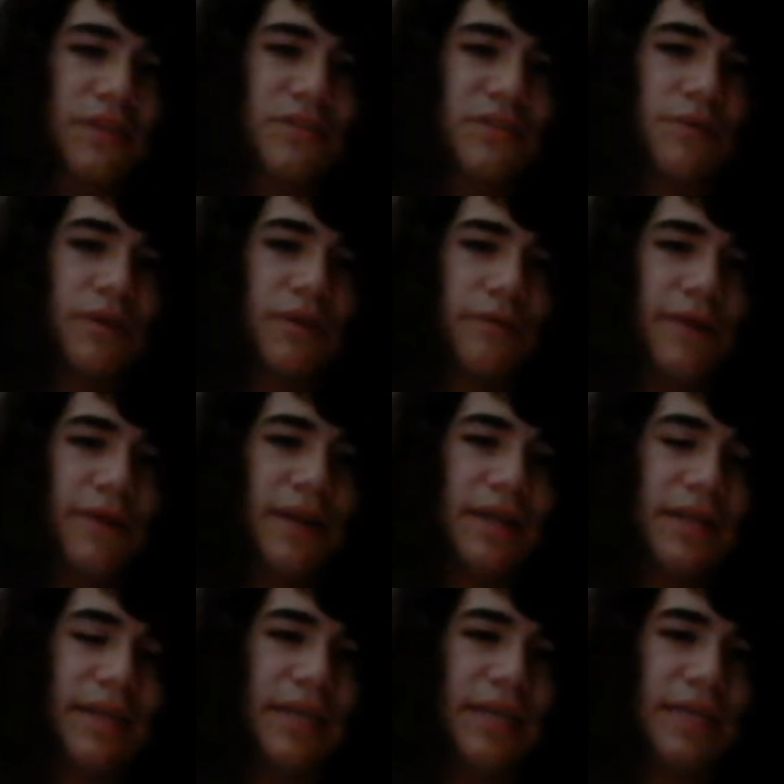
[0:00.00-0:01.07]
just want to
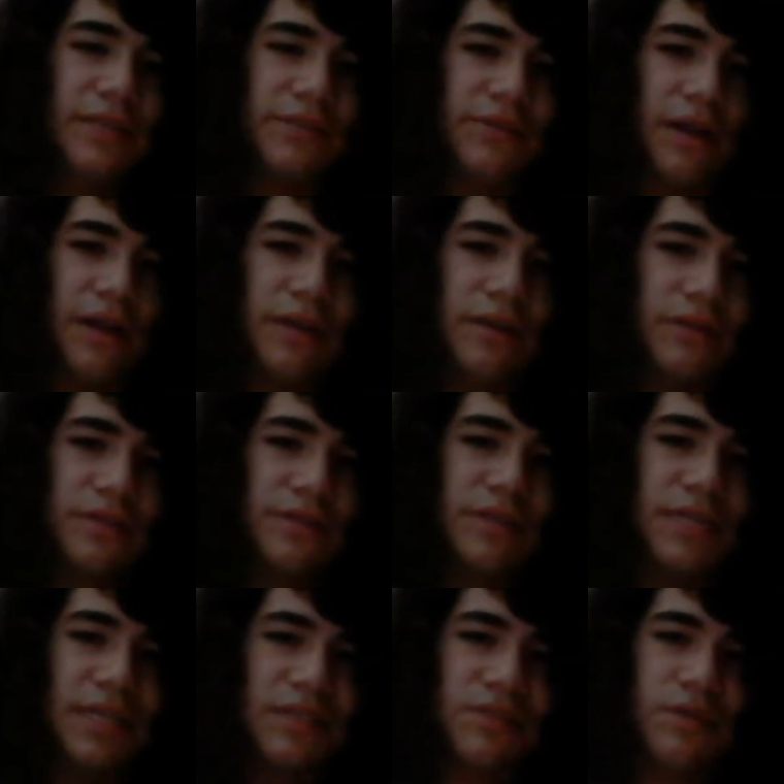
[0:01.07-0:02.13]
wait until I
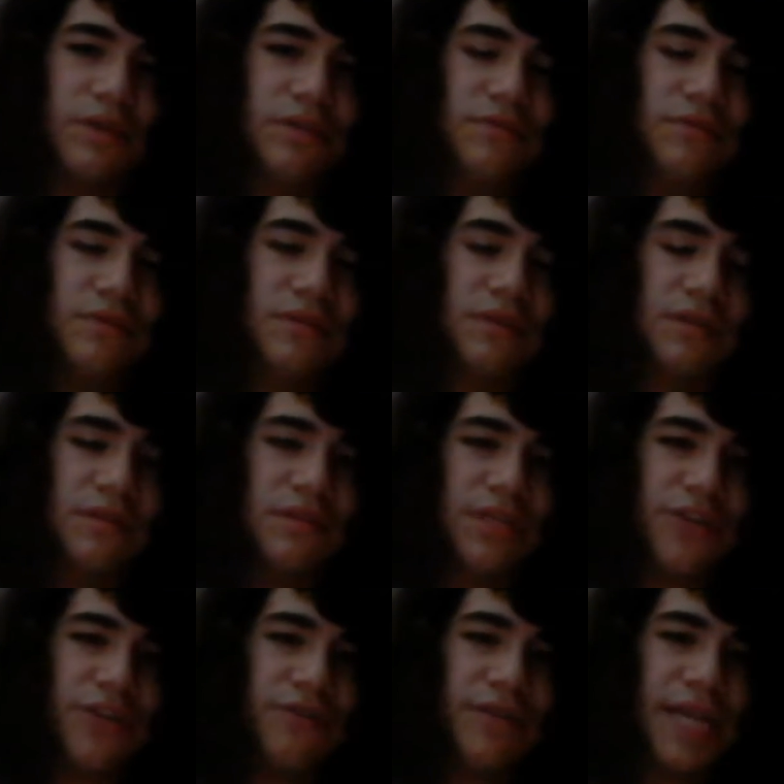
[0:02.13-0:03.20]
get started doing the
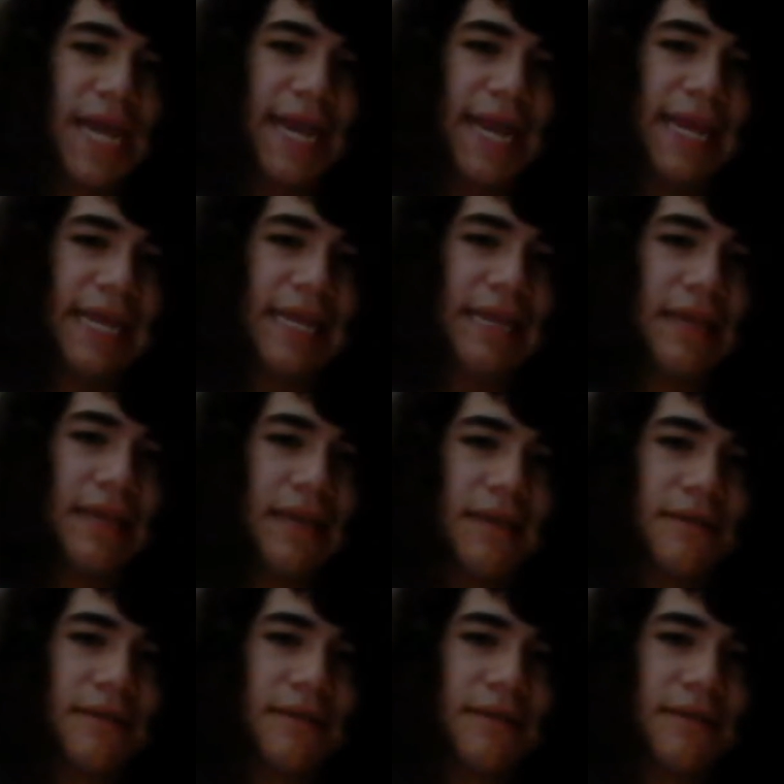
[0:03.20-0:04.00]
Q&A.